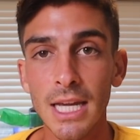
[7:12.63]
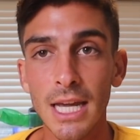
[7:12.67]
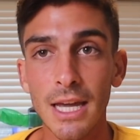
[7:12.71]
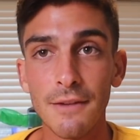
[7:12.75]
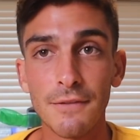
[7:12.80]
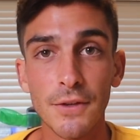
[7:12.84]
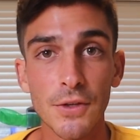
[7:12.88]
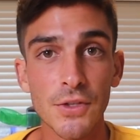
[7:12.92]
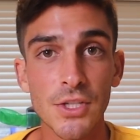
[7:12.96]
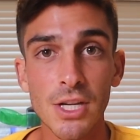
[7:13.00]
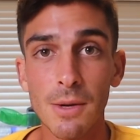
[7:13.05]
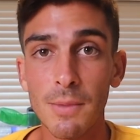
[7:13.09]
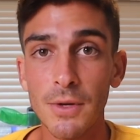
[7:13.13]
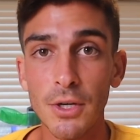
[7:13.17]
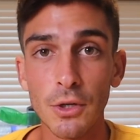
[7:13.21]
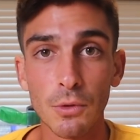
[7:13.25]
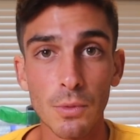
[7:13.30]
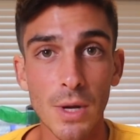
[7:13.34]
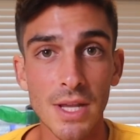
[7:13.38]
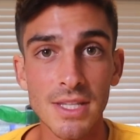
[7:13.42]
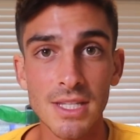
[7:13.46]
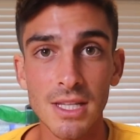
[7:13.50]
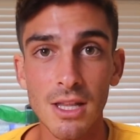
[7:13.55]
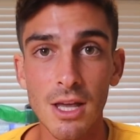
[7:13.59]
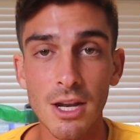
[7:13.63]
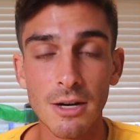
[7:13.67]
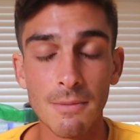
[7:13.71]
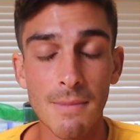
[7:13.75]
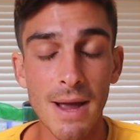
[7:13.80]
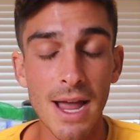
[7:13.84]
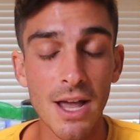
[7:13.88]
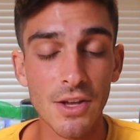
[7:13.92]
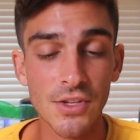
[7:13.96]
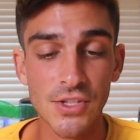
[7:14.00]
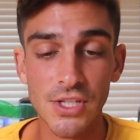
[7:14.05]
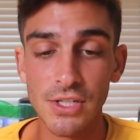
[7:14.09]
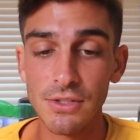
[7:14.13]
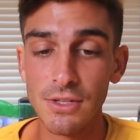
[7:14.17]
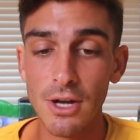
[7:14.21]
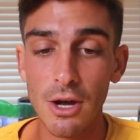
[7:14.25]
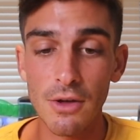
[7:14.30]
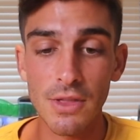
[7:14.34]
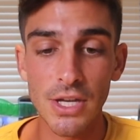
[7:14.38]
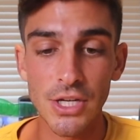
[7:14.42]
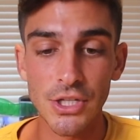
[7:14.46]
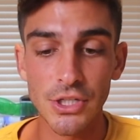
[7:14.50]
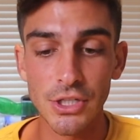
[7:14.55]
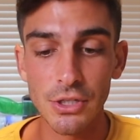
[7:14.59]
If you're someone who runs a lot of miles, you
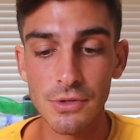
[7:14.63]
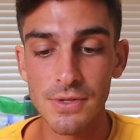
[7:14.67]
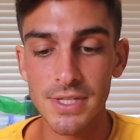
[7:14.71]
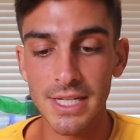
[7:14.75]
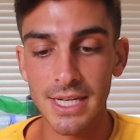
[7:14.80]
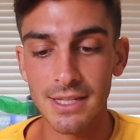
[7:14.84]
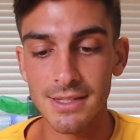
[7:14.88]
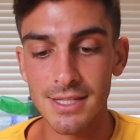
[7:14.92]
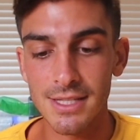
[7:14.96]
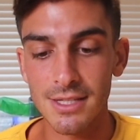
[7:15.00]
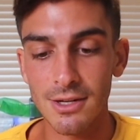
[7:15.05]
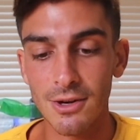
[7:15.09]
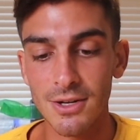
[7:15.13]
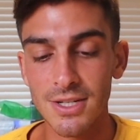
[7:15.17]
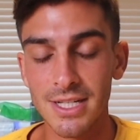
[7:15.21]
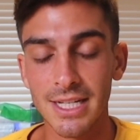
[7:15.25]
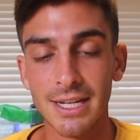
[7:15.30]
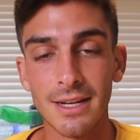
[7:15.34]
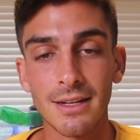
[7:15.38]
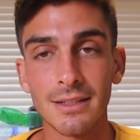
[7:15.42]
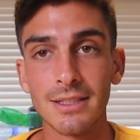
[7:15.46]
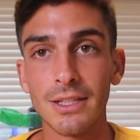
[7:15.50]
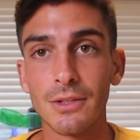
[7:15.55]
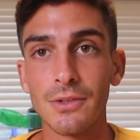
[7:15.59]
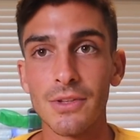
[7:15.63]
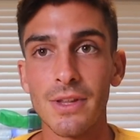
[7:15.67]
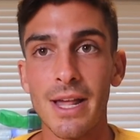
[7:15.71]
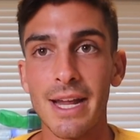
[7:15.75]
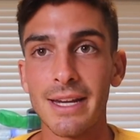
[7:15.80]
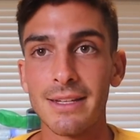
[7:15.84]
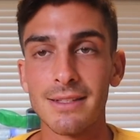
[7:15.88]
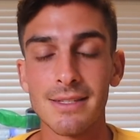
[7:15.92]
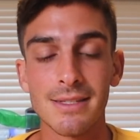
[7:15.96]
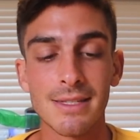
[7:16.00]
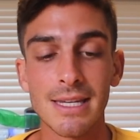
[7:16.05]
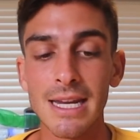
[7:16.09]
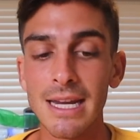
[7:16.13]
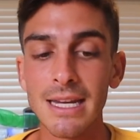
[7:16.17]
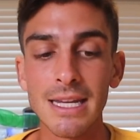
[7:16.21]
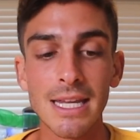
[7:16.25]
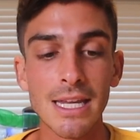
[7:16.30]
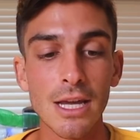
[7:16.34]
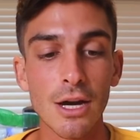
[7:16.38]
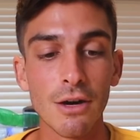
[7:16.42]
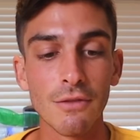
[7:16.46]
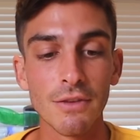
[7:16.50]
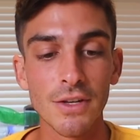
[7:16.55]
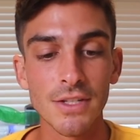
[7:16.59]
know that shoes can start to get a little like
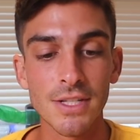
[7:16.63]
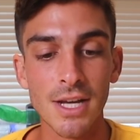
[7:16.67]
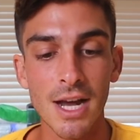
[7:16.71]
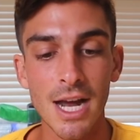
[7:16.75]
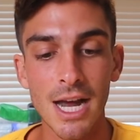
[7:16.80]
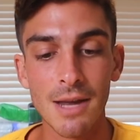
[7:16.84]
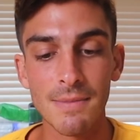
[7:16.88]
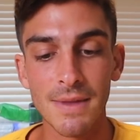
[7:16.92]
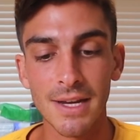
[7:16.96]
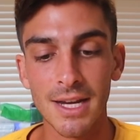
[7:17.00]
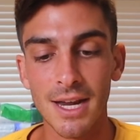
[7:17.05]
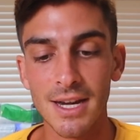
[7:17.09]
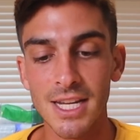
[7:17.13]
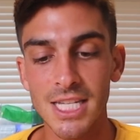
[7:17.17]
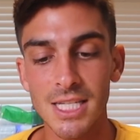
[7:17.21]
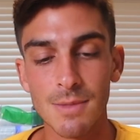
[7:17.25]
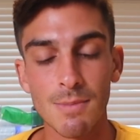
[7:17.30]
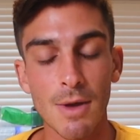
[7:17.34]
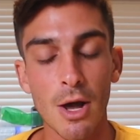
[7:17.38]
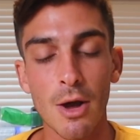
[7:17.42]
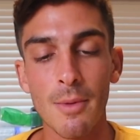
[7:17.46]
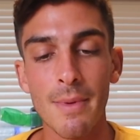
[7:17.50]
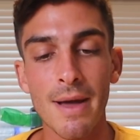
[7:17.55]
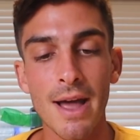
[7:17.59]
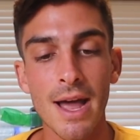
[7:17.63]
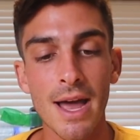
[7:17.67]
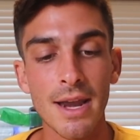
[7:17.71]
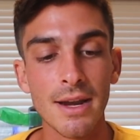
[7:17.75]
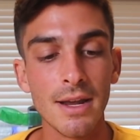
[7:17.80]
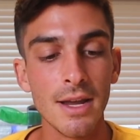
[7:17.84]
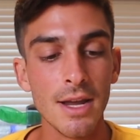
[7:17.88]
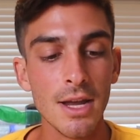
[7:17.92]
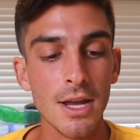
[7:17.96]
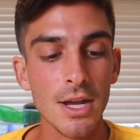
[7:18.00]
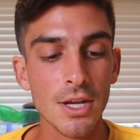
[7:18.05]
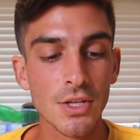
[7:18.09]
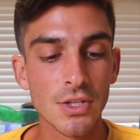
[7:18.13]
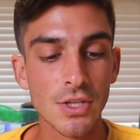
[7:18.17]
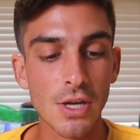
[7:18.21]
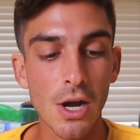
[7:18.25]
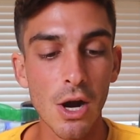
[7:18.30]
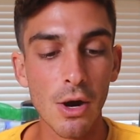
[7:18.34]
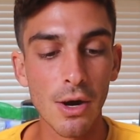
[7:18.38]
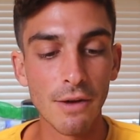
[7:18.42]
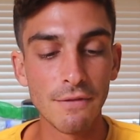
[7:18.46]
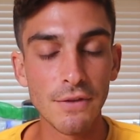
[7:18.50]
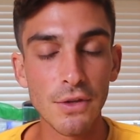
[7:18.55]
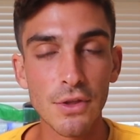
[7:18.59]
stinky over time. They kind of smell bad.
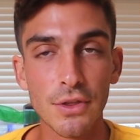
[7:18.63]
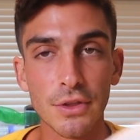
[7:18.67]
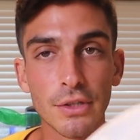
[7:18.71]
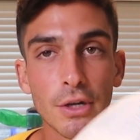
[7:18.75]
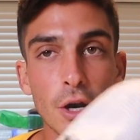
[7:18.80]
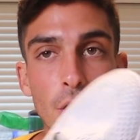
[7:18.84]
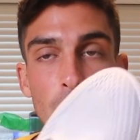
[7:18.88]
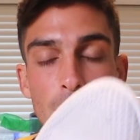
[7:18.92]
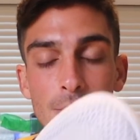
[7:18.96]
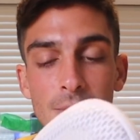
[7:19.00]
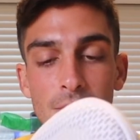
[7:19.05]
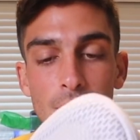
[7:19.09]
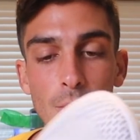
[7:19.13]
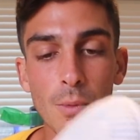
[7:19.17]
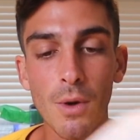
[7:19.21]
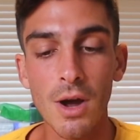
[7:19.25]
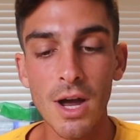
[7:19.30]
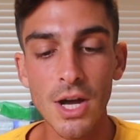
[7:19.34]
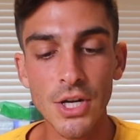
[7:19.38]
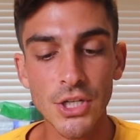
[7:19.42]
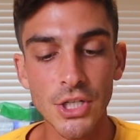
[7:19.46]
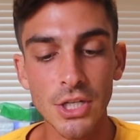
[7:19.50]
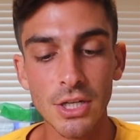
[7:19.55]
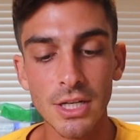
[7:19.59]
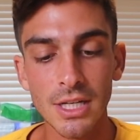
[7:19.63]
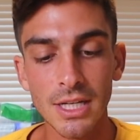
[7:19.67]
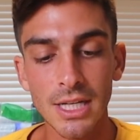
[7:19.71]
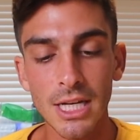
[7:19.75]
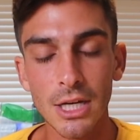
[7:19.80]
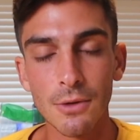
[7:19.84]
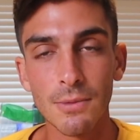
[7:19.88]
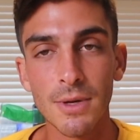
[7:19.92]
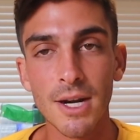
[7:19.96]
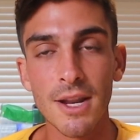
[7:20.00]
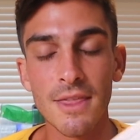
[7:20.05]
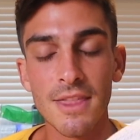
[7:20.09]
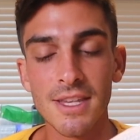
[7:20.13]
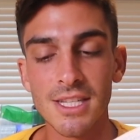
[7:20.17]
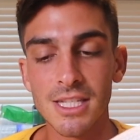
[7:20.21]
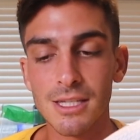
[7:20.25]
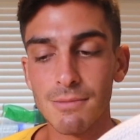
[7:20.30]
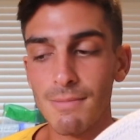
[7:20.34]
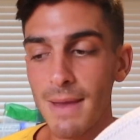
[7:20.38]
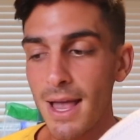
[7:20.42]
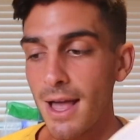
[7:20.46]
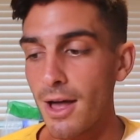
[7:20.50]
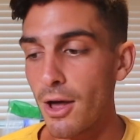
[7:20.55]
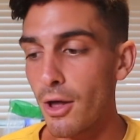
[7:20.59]
So if you throw them in the washer, you can get rid of the
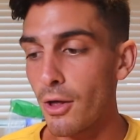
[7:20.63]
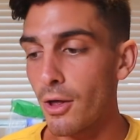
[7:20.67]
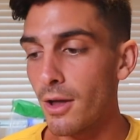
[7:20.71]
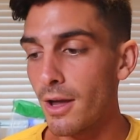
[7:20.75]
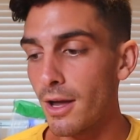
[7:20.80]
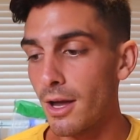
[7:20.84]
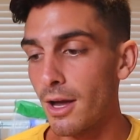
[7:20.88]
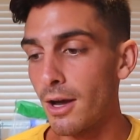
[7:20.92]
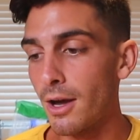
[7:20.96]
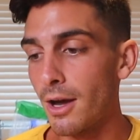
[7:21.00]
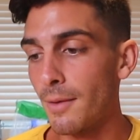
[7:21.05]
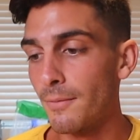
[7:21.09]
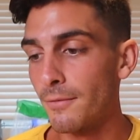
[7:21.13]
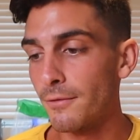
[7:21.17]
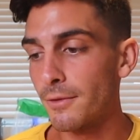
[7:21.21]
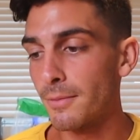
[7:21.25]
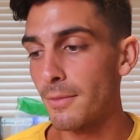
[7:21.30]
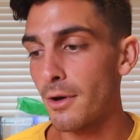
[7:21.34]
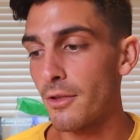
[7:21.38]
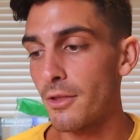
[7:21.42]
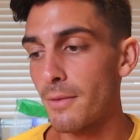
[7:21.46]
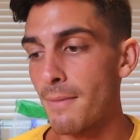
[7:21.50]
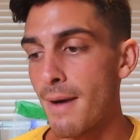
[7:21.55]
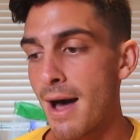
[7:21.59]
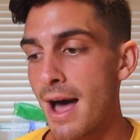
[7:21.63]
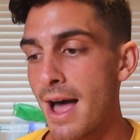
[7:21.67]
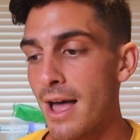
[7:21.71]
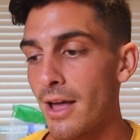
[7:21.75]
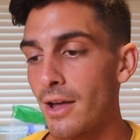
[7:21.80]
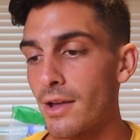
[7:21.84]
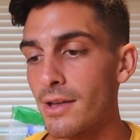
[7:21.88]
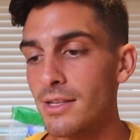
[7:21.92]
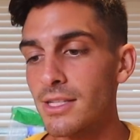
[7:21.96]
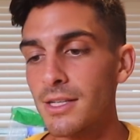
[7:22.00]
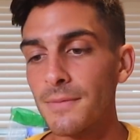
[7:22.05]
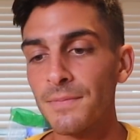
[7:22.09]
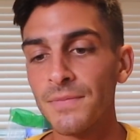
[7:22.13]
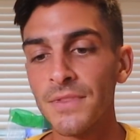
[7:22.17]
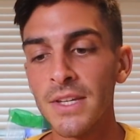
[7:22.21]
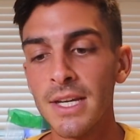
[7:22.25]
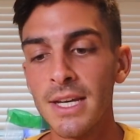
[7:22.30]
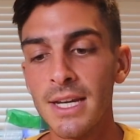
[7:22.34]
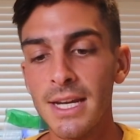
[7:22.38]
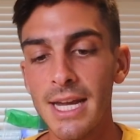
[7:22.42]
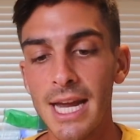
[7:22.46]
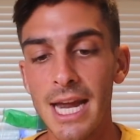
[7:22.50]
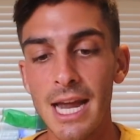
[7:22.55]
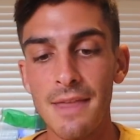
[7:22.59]
smell from all the miles.
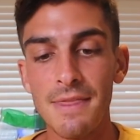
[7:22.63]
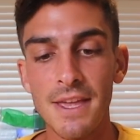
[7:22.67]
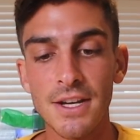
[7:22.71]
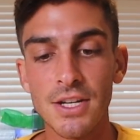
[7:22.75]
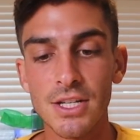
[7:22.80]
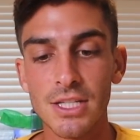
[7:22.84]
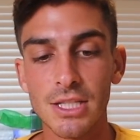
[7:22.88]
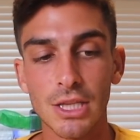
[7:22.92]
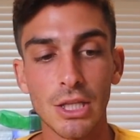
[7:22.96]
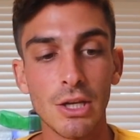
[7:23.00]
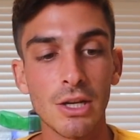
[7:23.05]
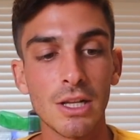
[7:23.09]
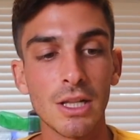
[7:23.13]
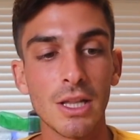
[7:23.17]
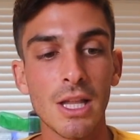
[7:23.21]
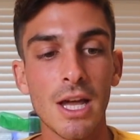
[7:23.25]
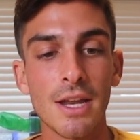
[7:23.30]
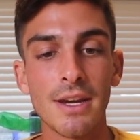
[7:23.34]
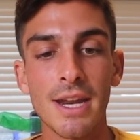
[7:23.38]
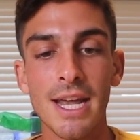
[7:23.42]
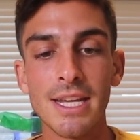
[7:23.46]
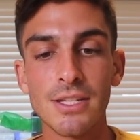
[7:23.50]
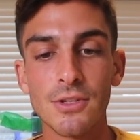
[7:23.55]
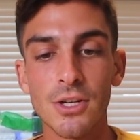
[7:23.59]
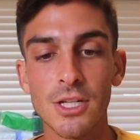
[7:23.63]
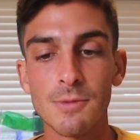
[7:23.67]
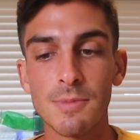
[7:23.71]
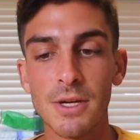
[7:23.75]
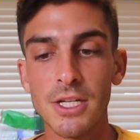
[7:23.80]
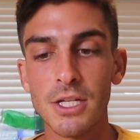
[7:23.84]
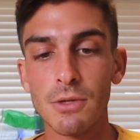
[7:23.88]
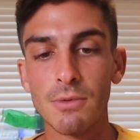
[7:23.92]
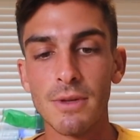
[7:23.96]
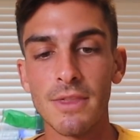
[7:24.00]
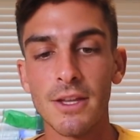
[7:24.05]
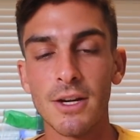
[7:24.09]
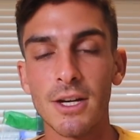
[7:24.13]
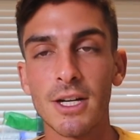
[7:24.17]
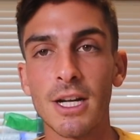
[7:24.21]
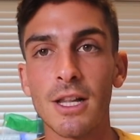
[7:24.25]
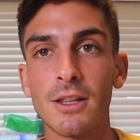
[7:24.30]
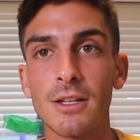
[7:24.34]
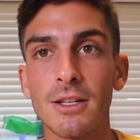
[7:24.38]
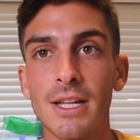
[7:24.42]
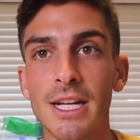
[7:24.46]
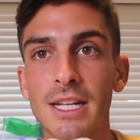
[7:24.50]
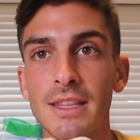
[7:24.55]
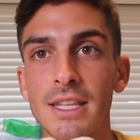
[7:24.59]
And they just look a lot nicer, especially when they're a
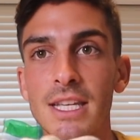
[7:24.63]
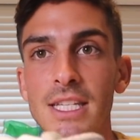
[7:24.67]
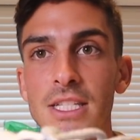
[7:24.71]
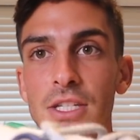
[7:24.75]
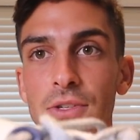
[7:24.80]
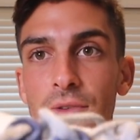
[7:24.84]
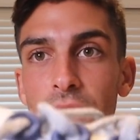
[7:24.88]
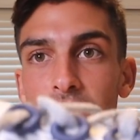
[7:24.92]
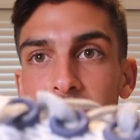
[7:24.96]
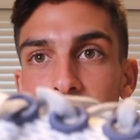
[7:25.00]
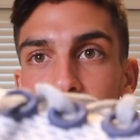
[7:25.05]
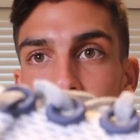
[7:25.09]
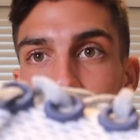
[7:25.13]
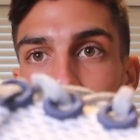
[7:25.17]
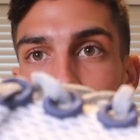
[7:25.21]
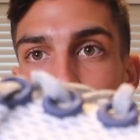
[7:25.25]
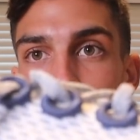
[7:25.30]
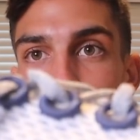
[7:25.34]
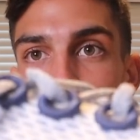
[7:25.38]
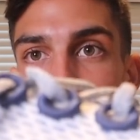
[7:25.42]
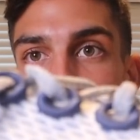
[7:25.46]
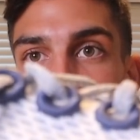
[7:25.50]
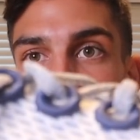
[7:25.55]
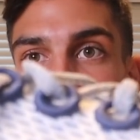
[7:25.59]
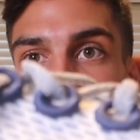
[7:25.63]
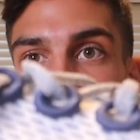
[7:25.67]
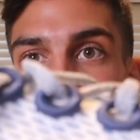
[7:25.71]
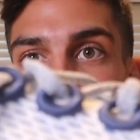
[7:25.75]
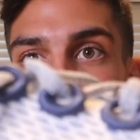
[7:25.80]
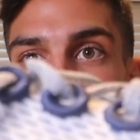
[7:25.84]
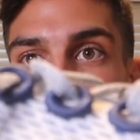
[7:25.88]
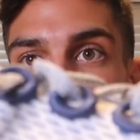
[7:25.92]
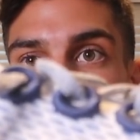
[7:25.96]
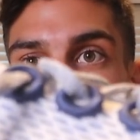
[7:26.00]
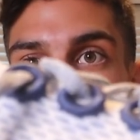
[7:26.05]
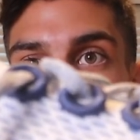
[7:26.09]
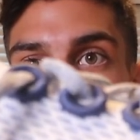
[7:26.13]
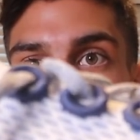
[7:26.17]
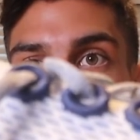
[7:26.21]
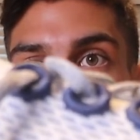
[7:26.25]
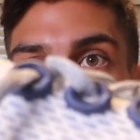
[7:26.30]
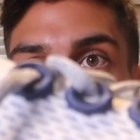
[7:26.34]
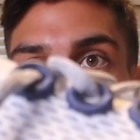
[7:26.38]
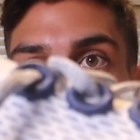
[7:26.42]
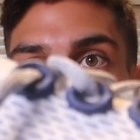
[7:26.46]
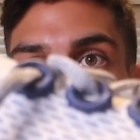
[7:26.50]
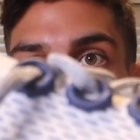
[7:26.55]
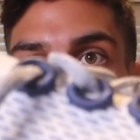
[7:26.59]
color like this. You can keep them like a lot more
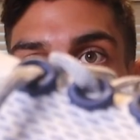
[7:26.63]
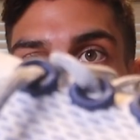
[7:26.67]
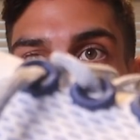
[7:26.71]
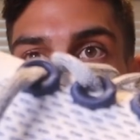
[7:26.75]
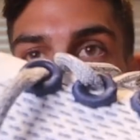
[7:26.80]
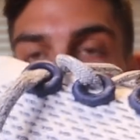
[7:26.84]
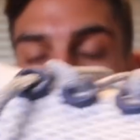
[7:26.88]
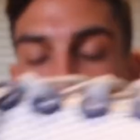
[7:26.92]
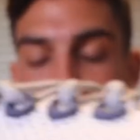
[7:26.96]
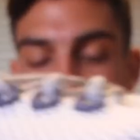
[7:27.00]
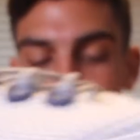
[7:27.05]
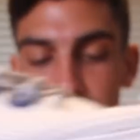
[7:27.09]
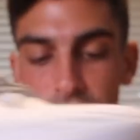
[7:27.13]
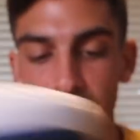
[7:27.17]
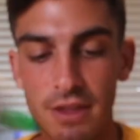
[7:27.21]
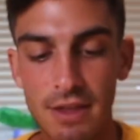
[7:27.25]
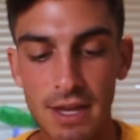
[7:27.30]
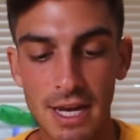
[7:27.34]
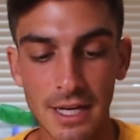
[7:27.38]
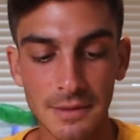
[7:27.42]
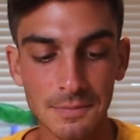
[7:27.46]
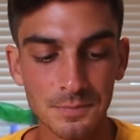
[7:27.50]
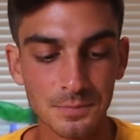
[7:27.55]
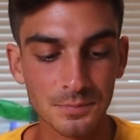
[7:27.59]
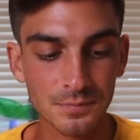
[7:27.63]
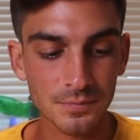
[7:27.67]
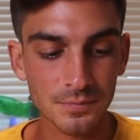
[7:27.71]
nice and white and everything.